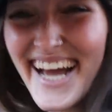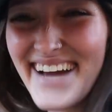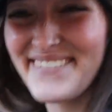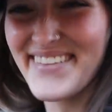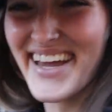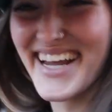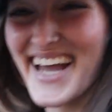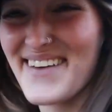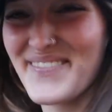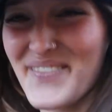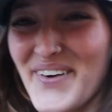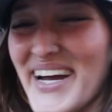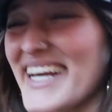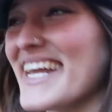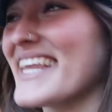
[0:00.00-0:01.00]
I'm like, I've
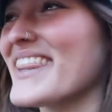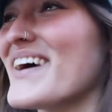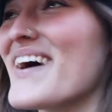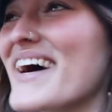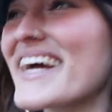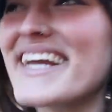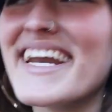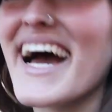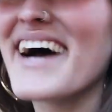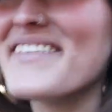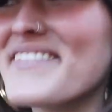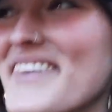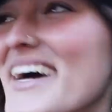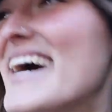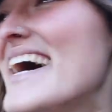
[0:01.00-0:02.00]
waited long
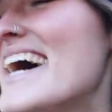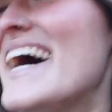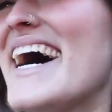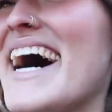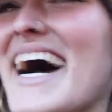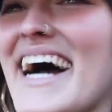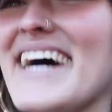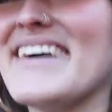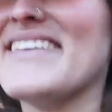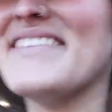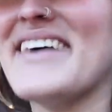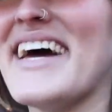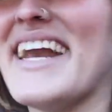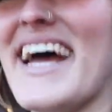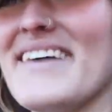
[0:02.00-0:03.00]
enough um,
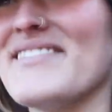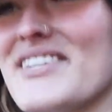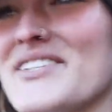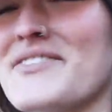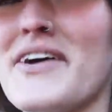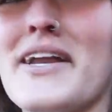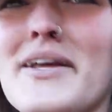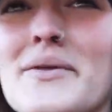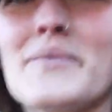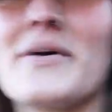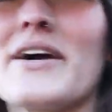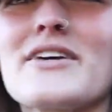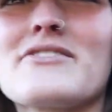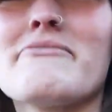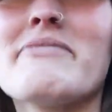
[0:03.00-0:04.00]
and I'm just ready to
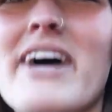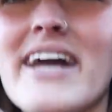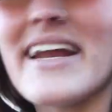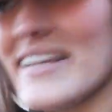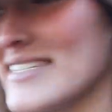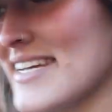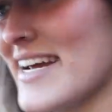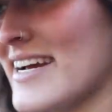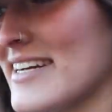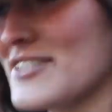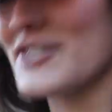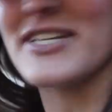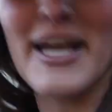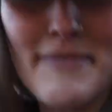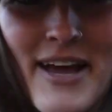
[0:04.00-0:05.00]
work. So I'm about to
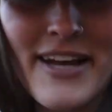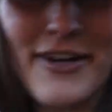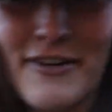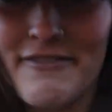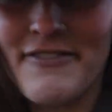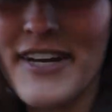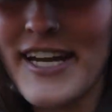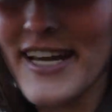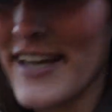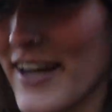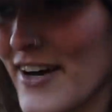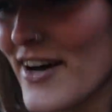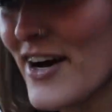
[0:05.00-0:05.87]
just come out here and feed